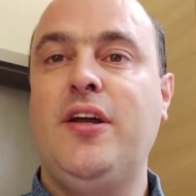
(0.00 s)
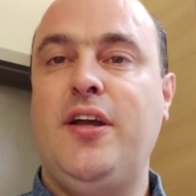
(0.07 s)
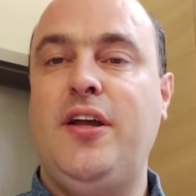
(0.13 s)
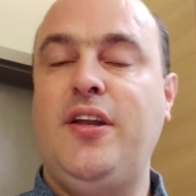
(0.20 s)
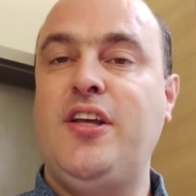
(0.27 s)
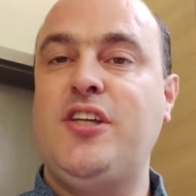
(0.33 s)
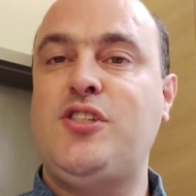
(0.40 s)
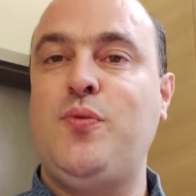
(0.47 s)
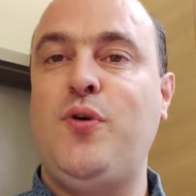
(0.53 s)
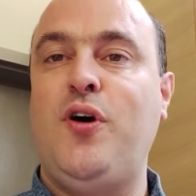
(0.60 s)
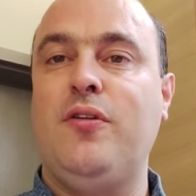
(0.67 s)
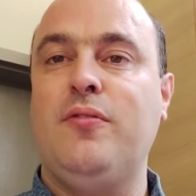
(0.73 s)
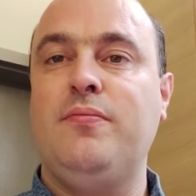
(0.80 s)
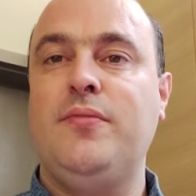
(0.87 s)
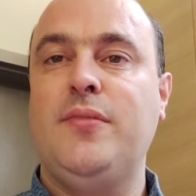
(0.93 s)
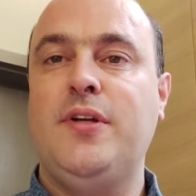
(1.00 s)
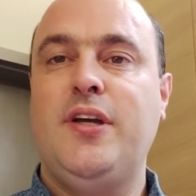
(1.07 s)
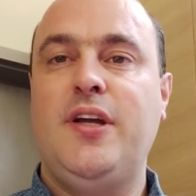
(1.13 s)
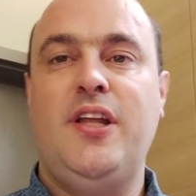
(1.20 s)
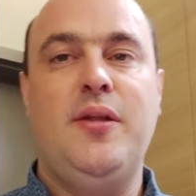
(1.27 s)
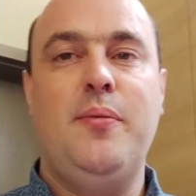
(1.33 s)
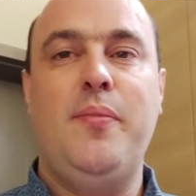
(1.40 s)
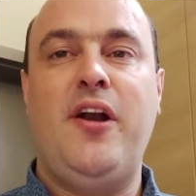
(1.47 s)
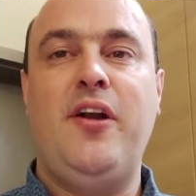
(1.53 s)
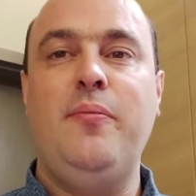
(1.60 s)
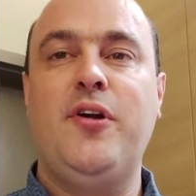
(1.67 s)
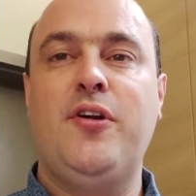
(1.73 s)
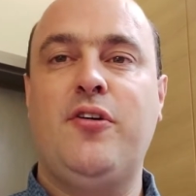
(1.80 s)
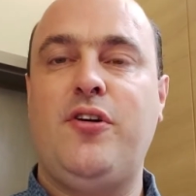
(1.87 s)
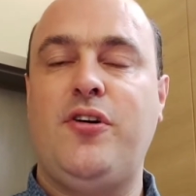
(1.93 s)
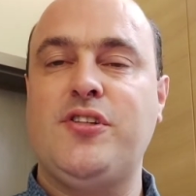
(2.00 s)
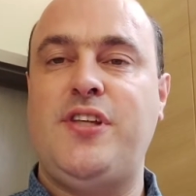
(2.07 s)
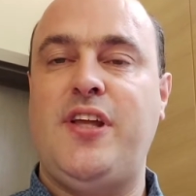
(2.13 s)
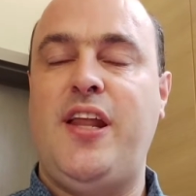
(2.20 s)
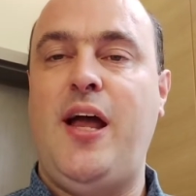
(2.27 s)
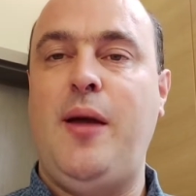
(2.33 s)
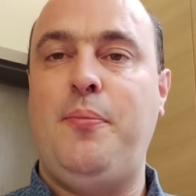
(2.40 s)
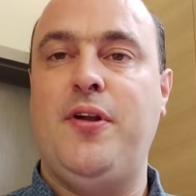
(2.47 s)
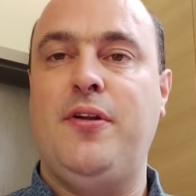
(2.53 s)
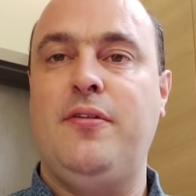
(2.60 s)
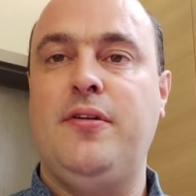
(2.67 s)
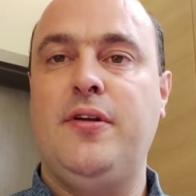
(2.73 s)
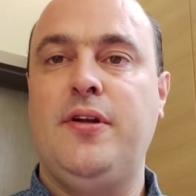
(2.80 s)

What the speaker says: in this world, in the many miracles that happen,